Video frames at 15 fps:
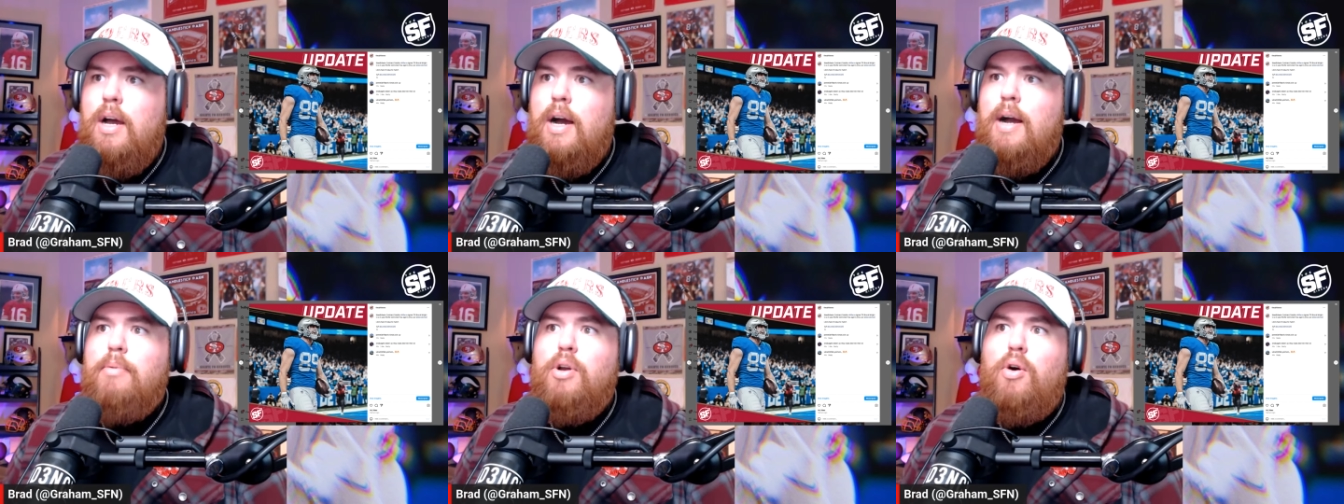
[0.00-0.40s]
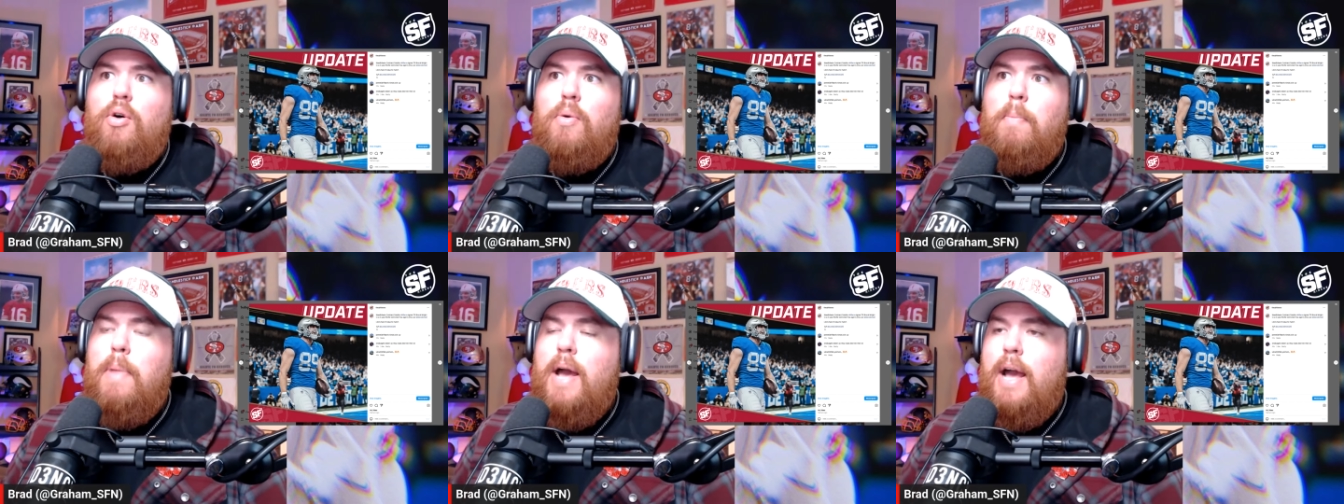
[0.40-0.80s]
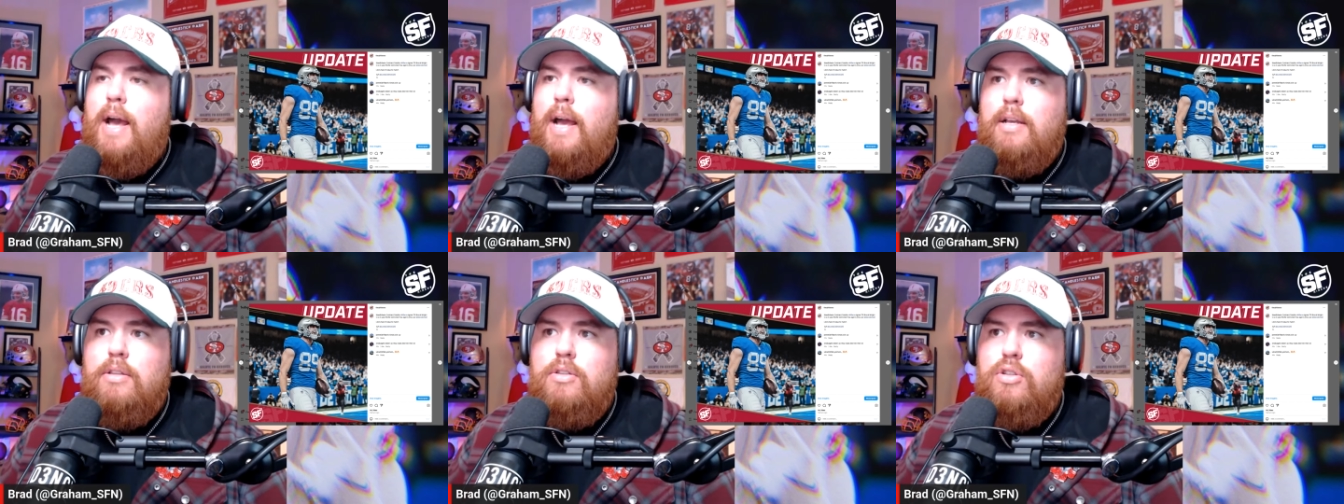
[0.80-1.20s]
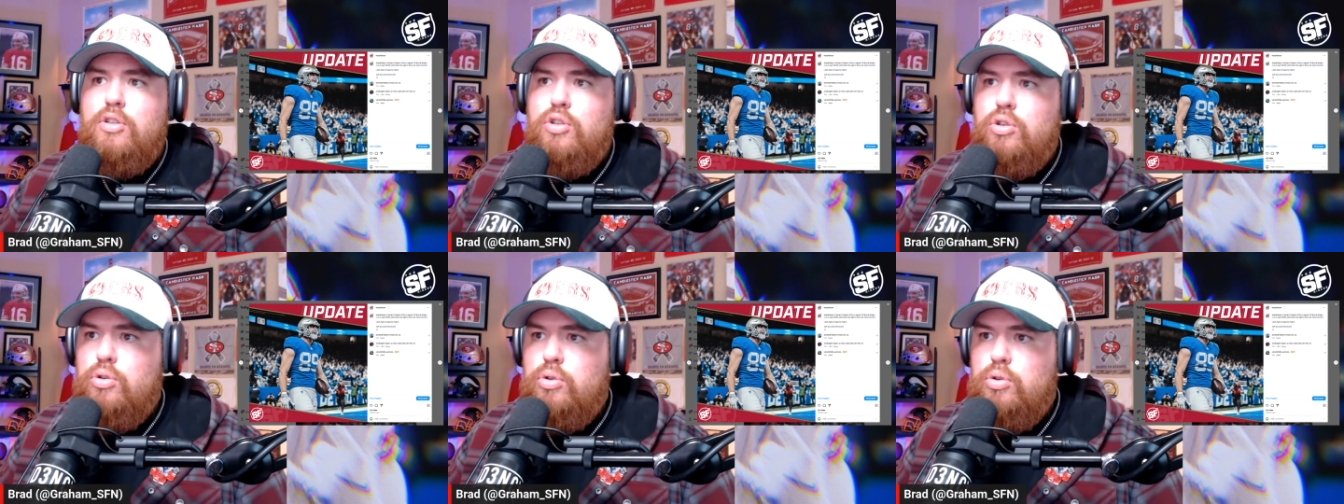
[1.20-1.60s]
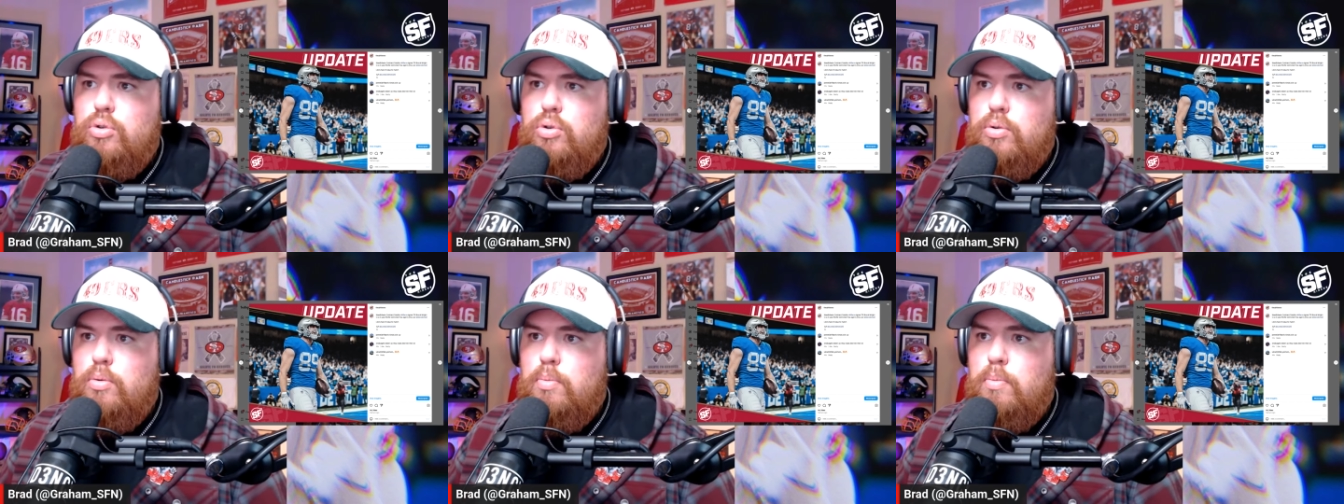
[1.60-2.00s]
I'm going back
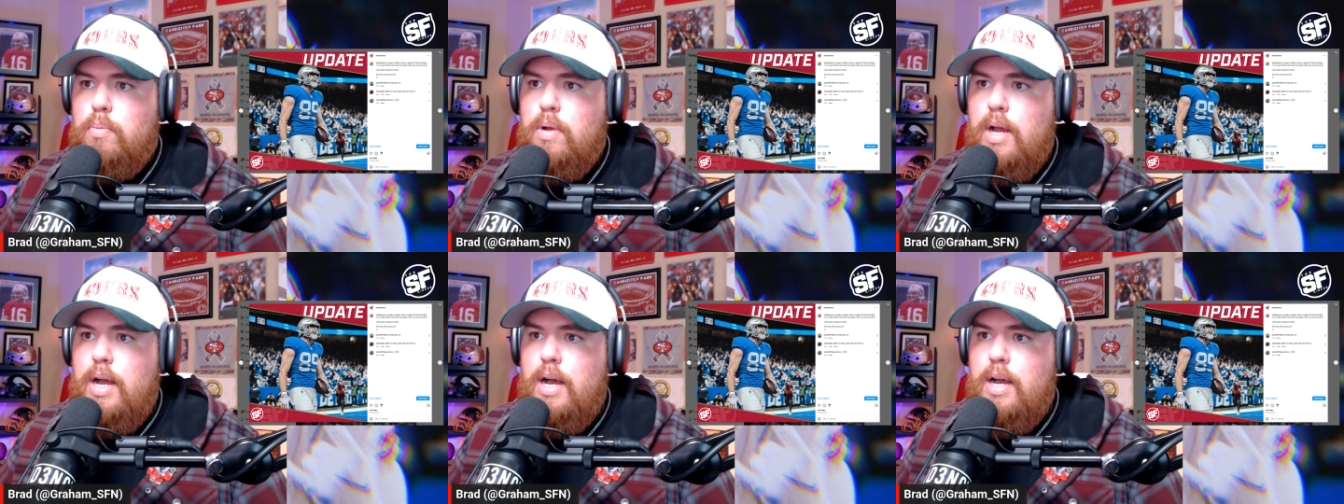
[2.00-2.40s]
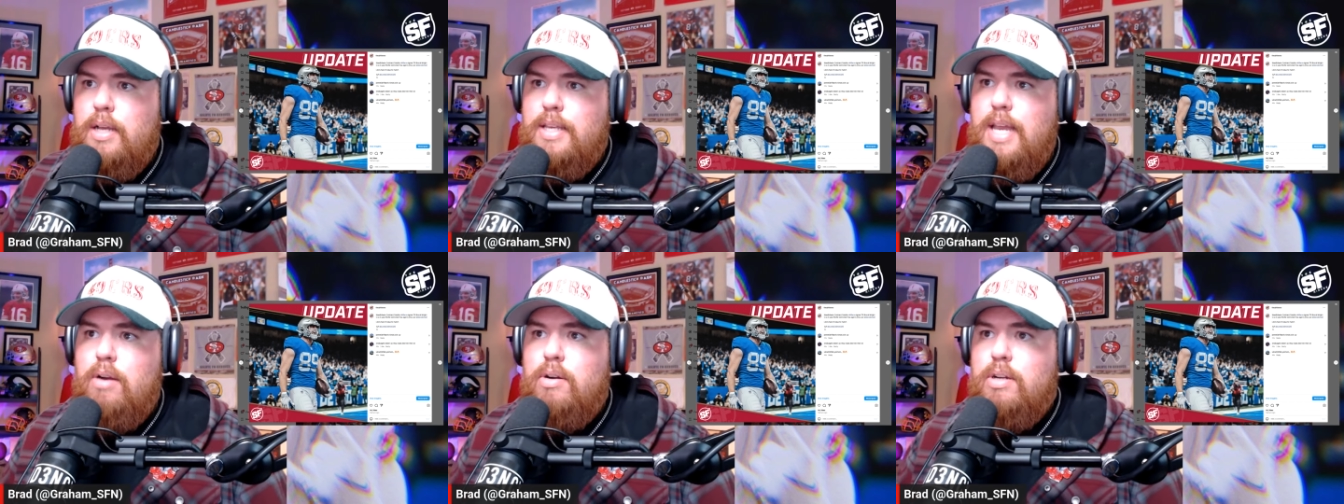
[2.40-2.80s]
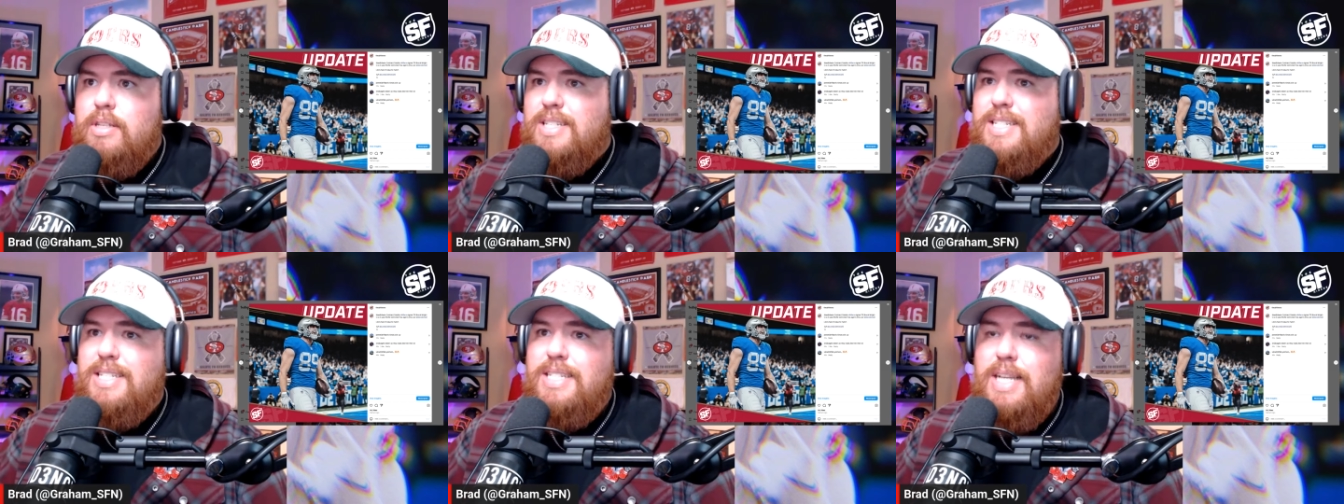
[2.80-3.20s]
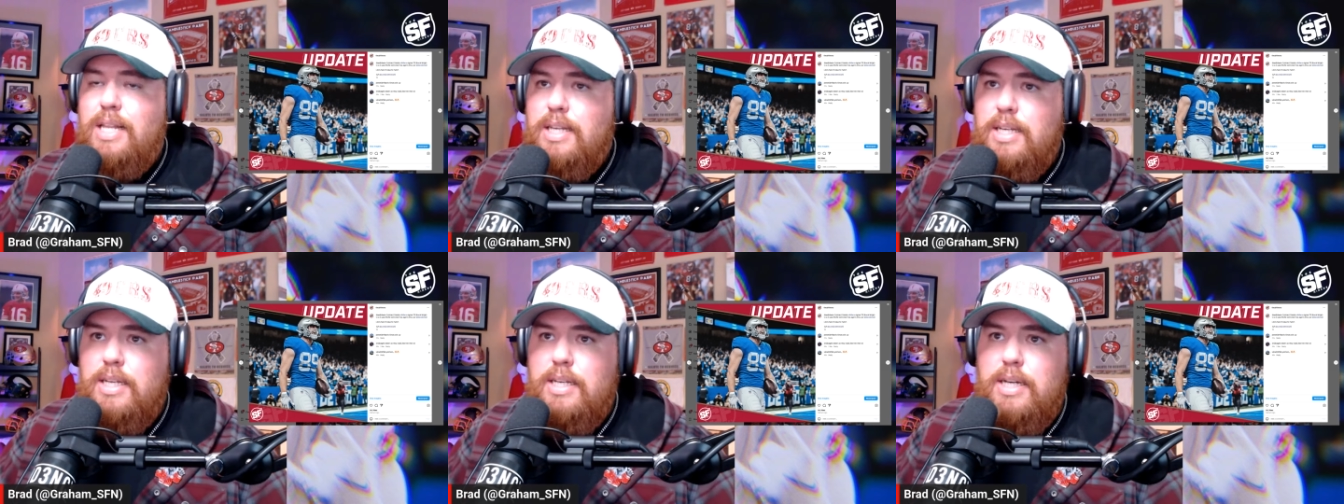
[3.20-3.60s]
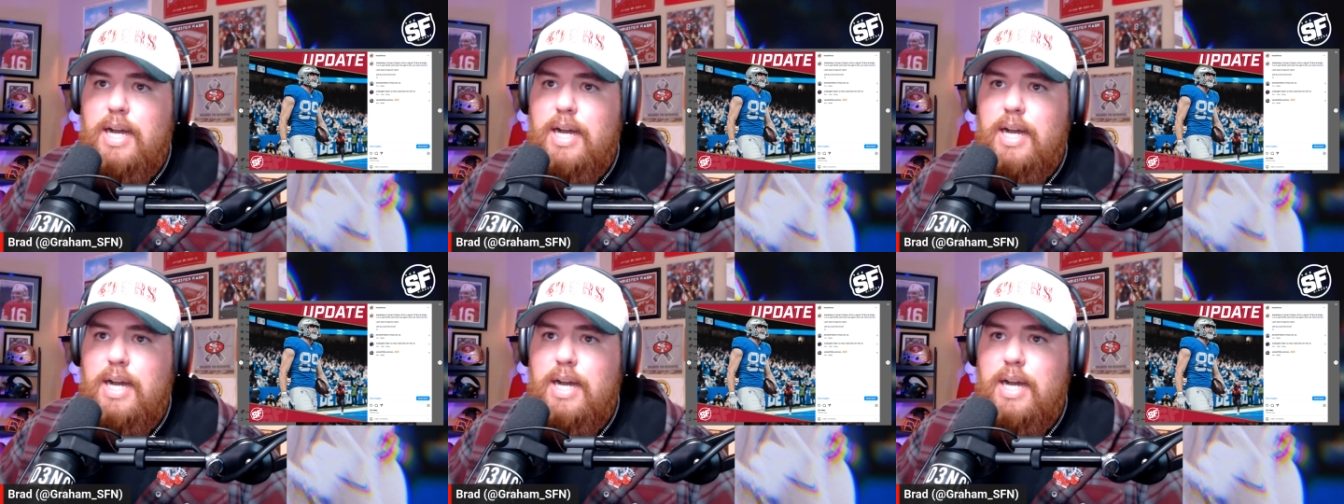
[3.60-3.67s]
to Garrett Celek.